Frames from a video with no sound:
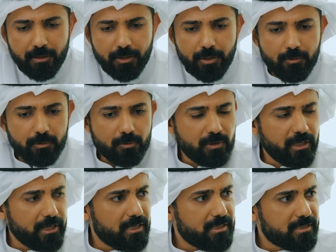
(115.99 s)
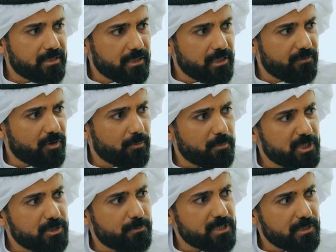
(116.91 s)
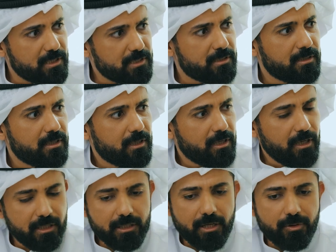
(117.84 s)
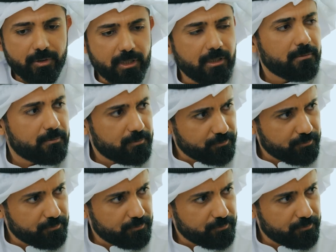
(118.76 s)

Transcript: new to the real estate developments business in the UAE.